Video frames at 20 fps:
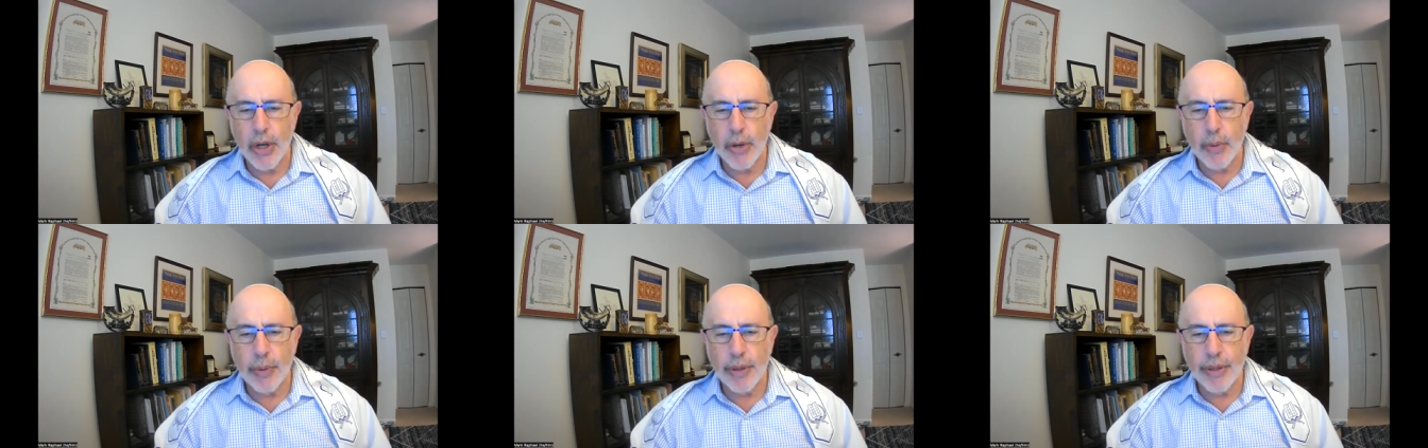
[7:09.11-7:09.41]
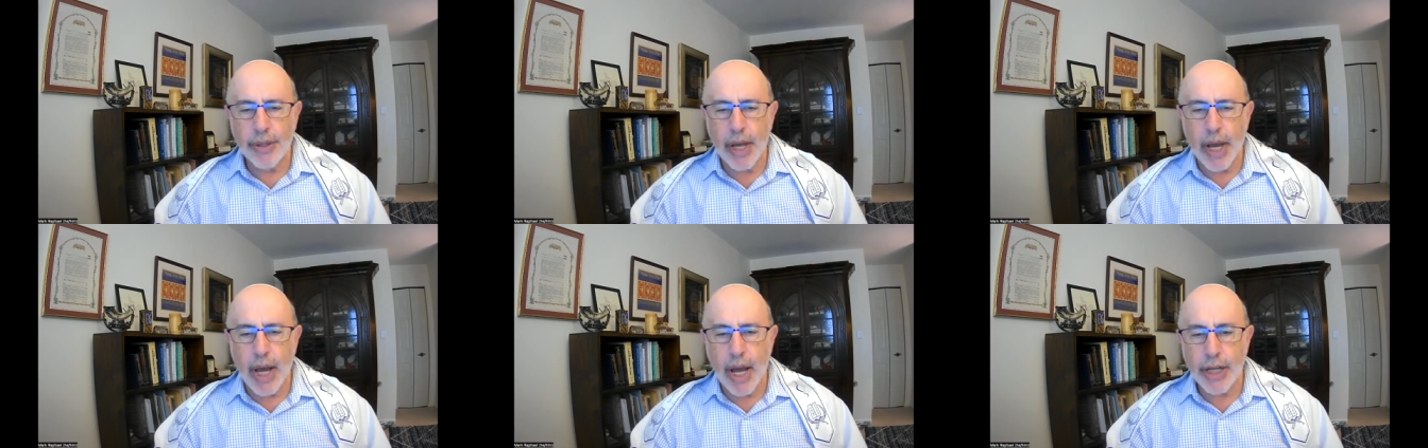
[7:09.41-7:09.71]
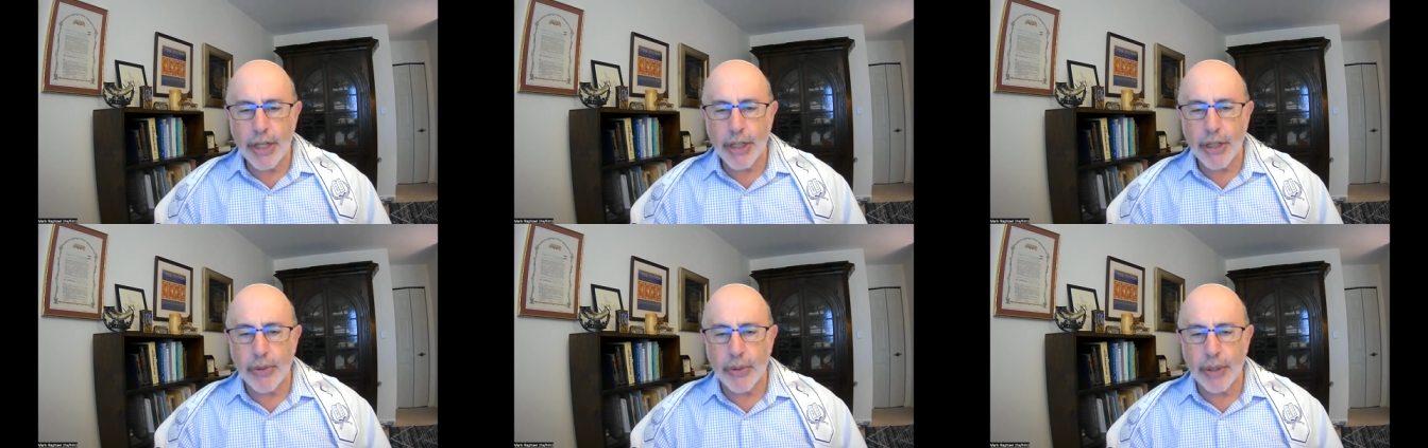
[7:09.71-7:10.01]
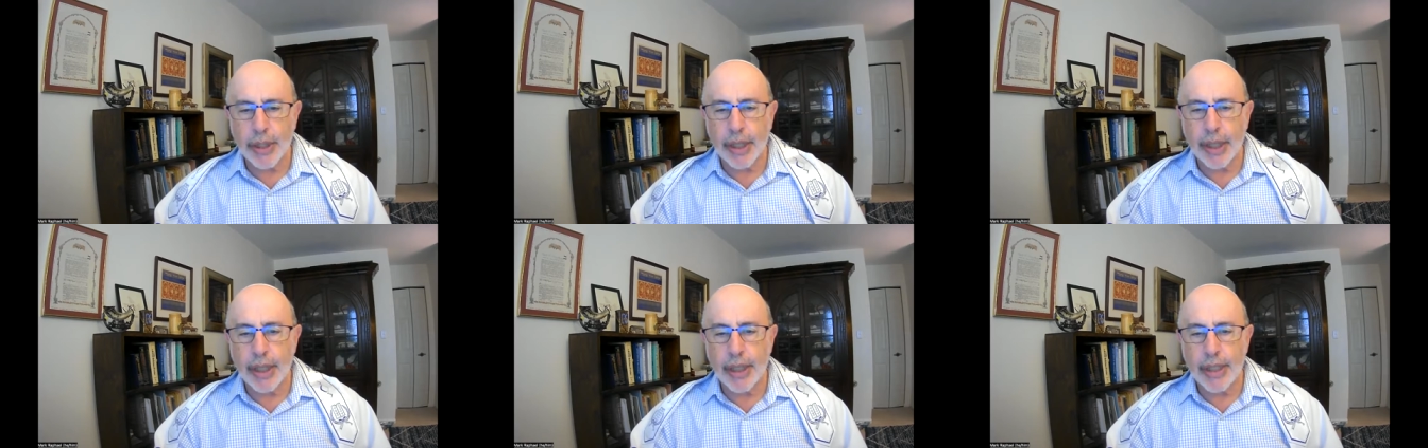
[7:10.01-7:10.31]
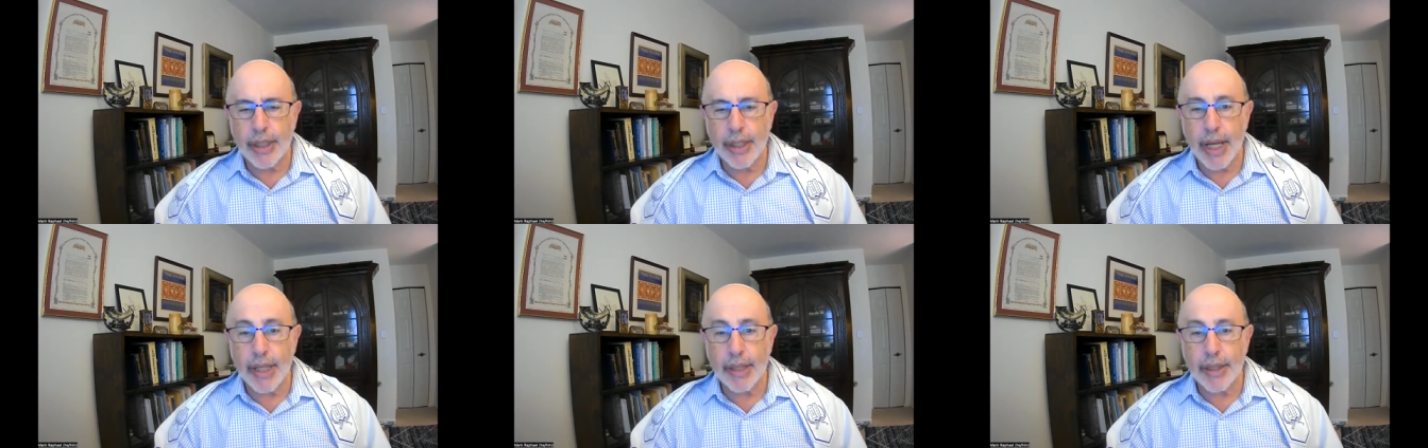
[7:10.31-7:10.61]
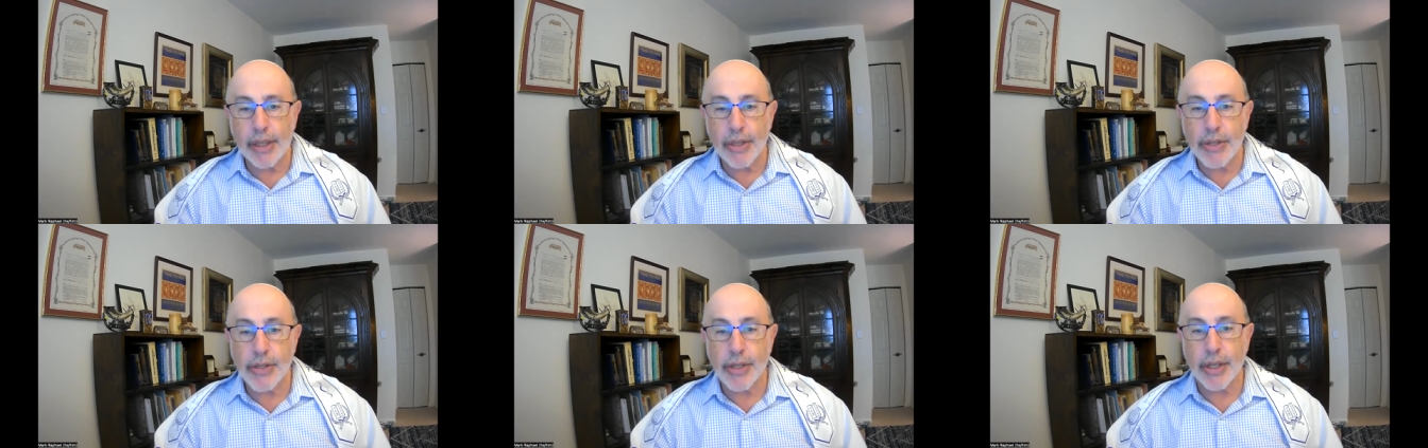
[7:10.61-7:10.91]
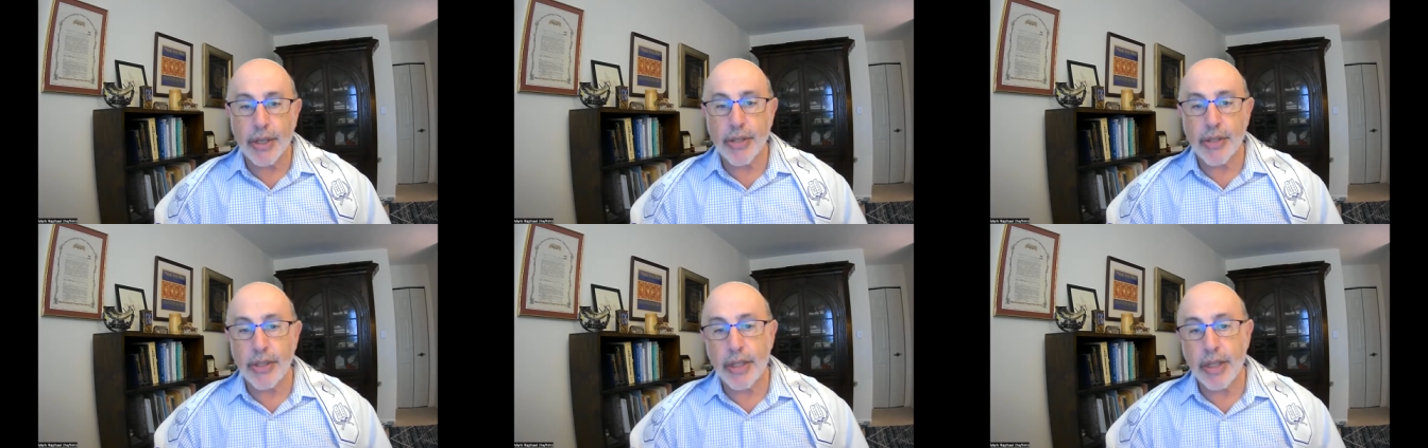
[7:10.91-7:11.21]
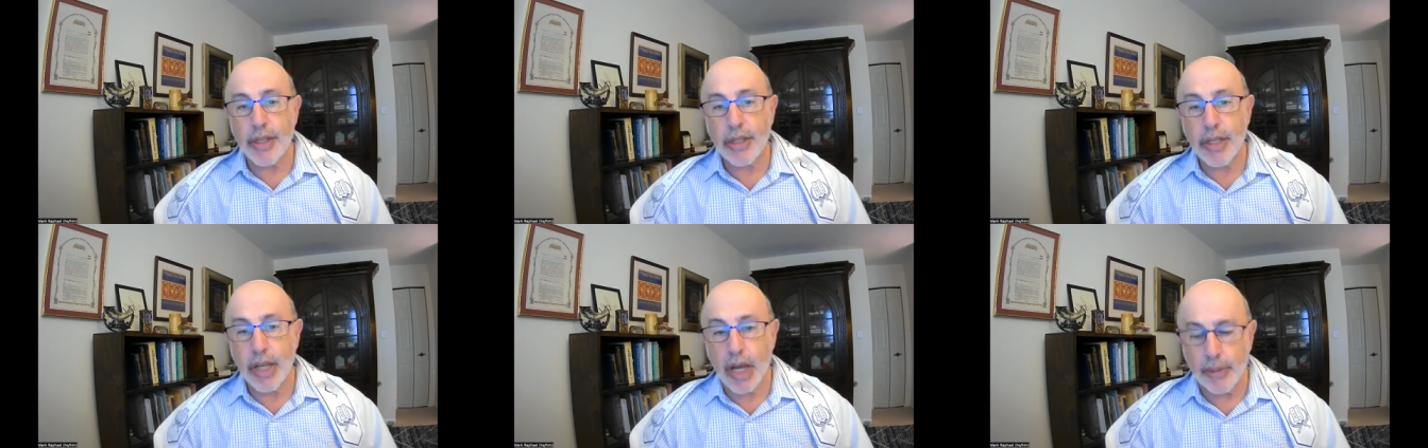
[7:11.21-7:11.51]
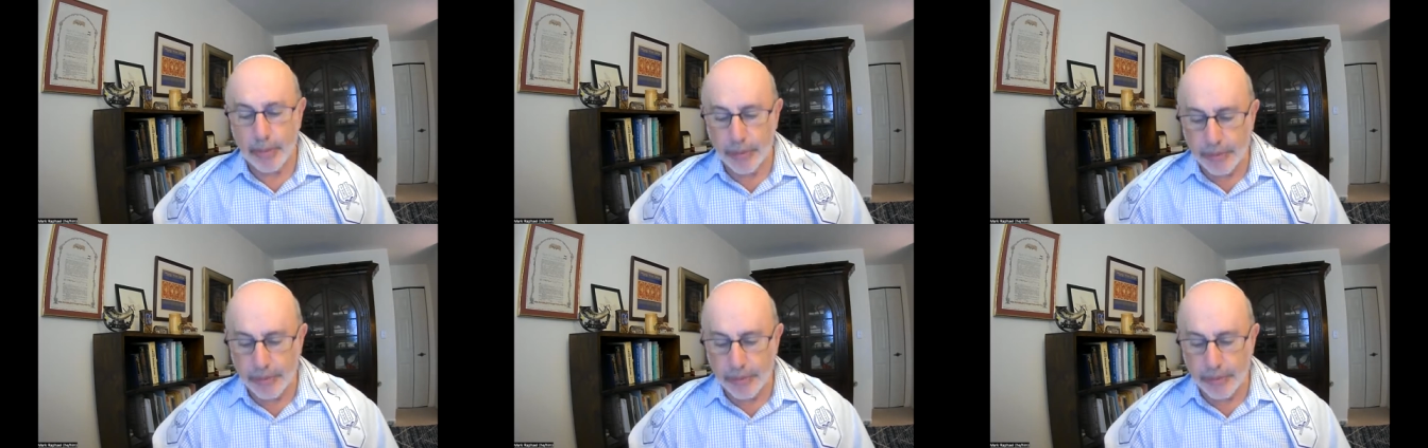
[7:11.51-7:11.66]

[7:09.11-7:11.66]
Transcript: with Ashrei 96 in the top